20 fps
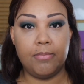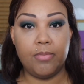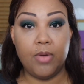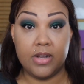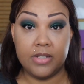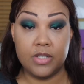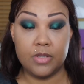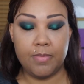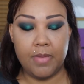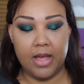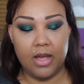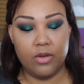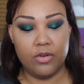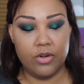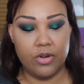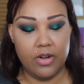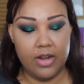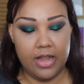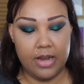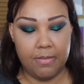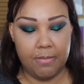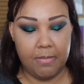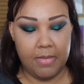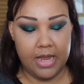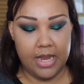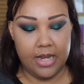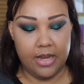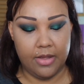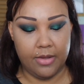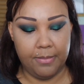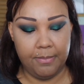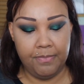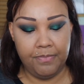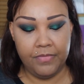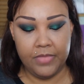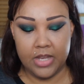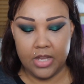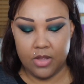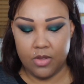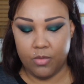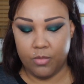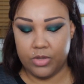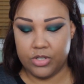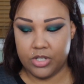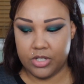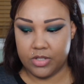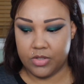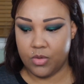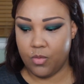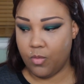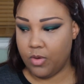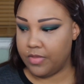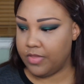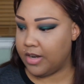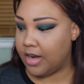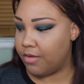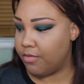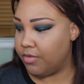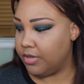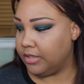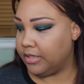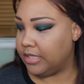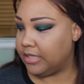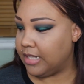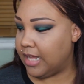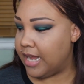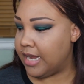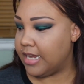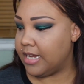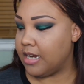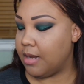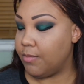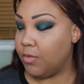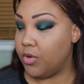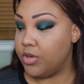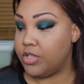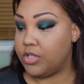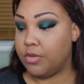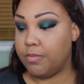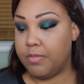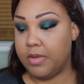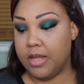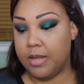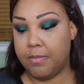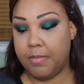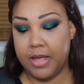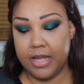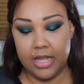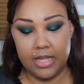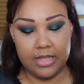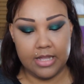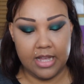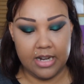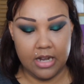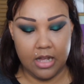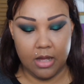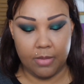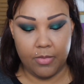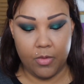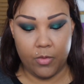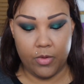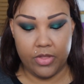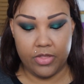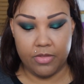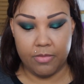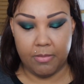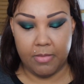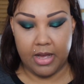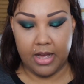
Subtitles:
pressed powder in medium, which is one that I really like, and I'm going to be picking that up with